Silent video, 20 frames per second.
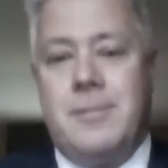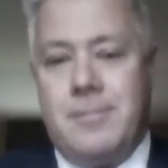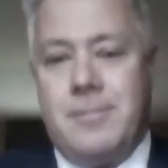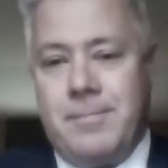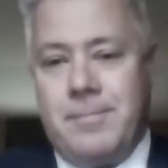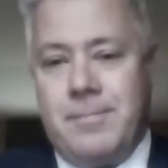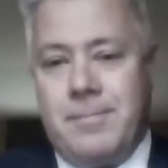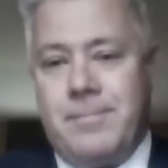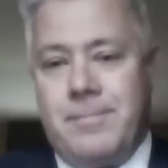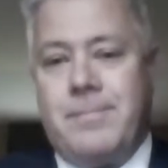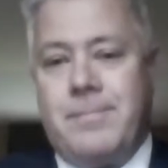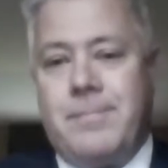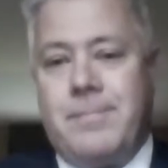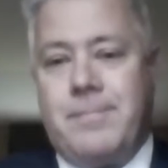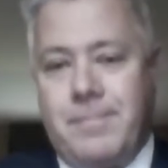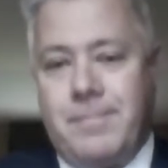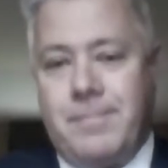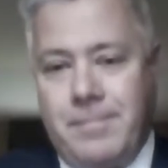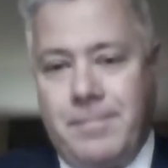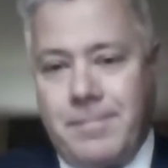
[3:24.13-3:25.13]

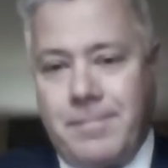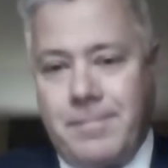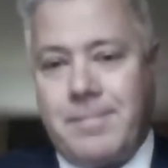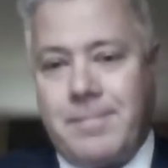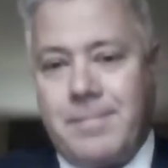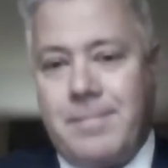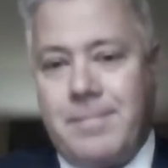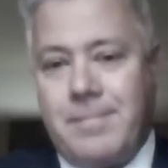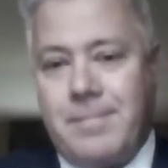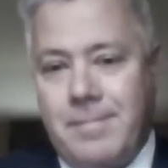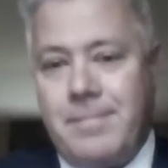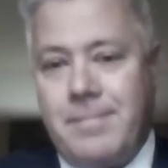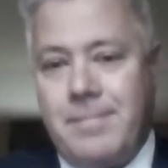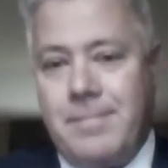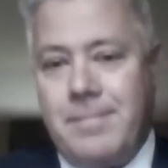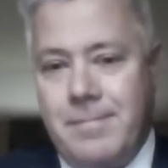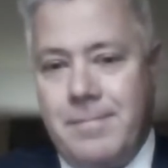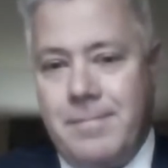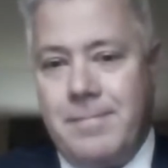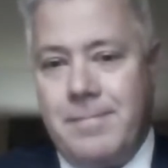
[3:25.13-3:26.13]

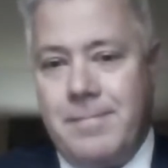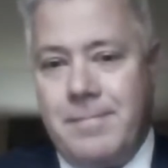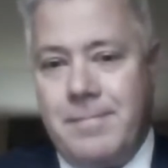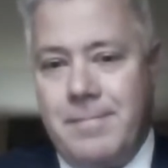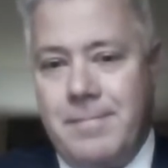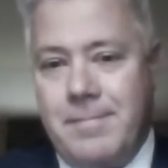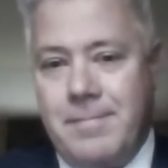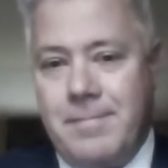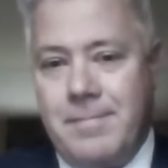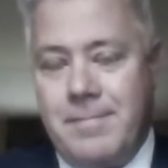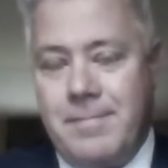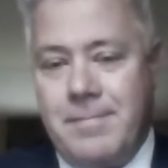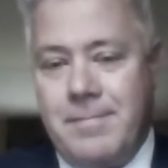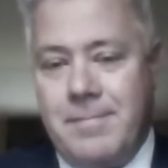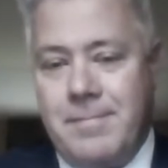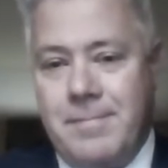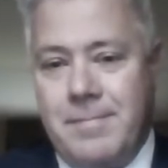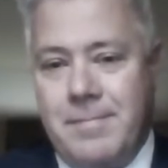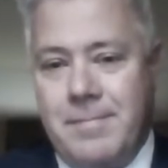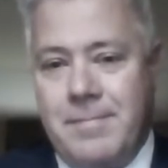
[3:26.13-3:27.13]

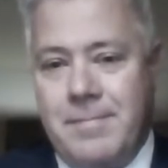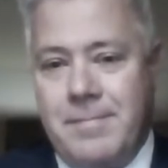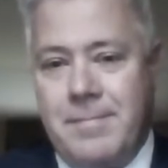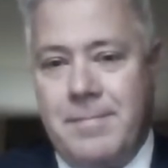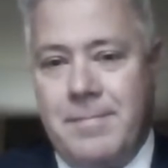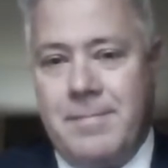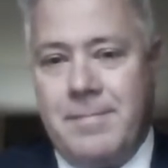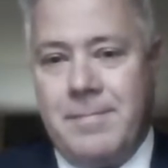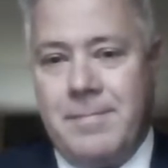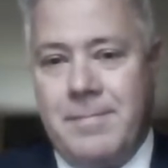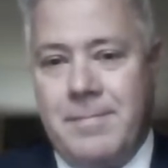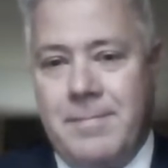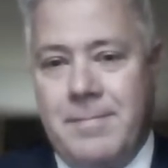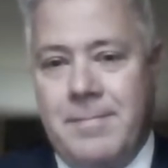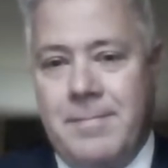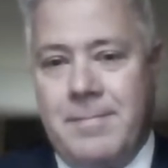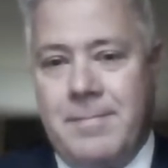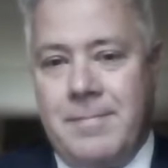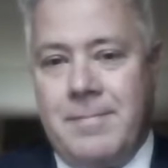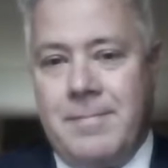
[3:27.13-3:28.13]

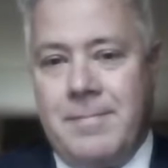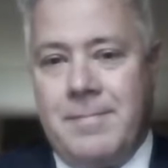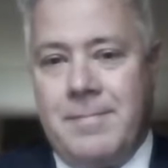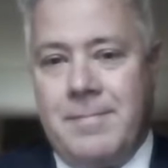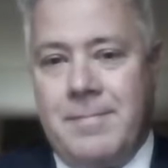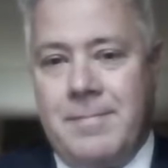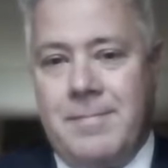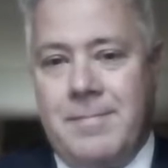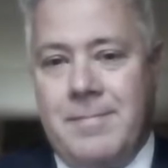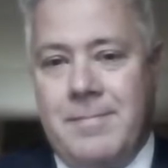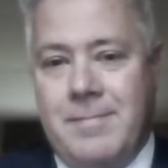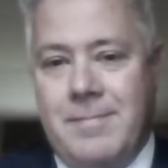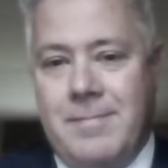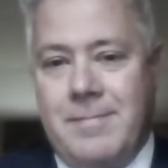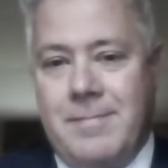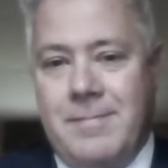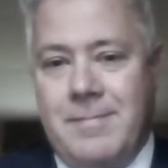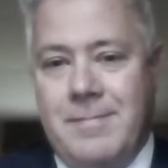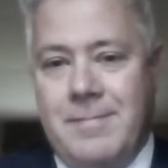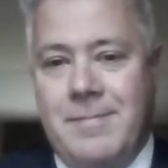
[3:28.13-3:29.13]

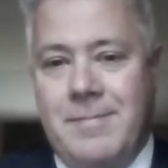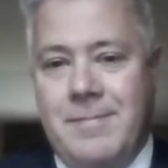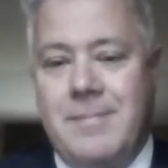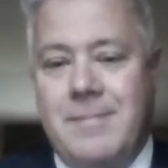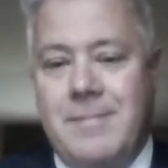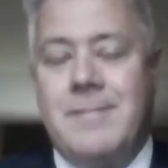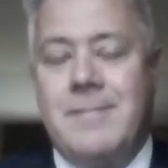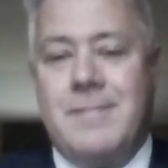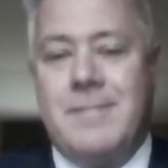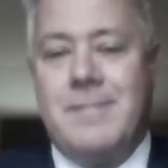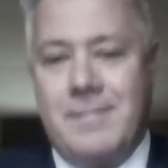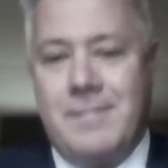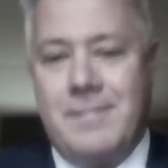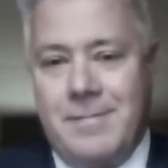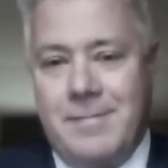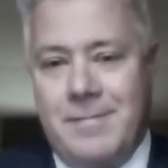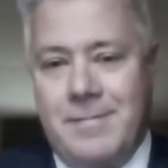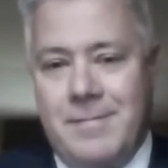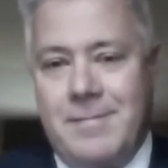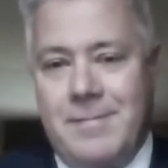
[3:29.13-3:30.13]

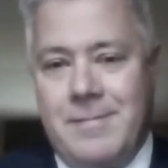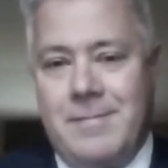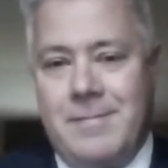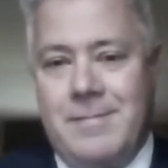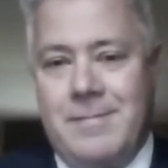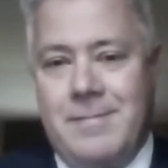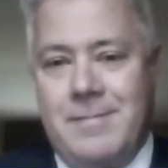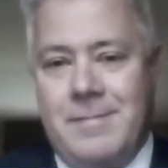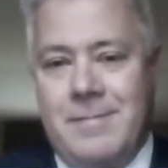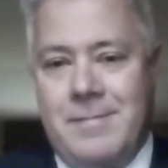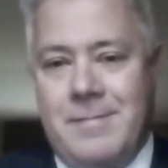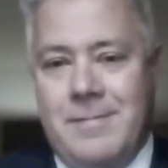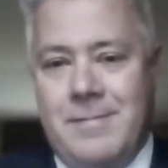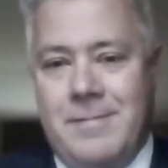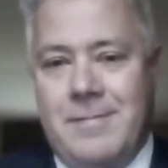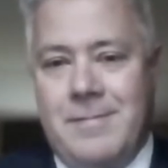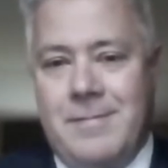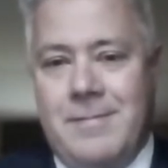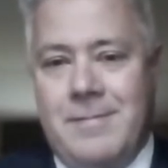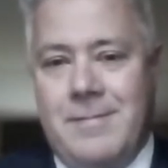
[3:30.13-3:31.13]

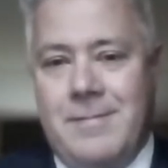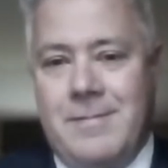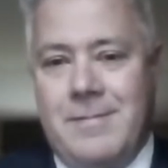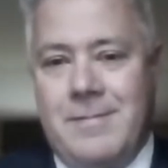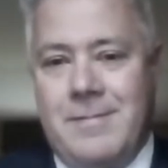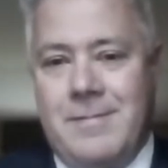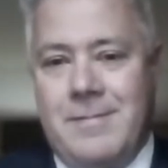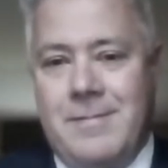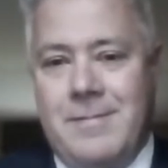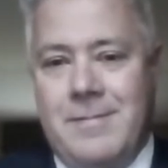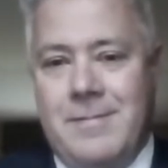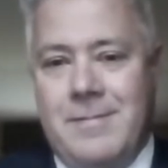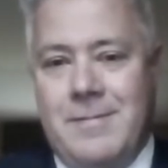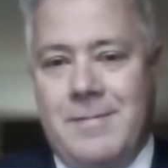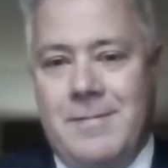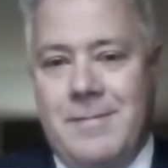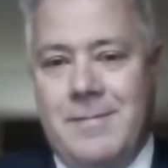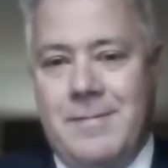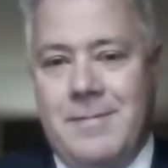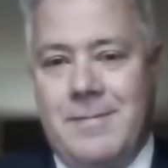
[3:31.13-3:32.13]
No words are spoken by the person on screen.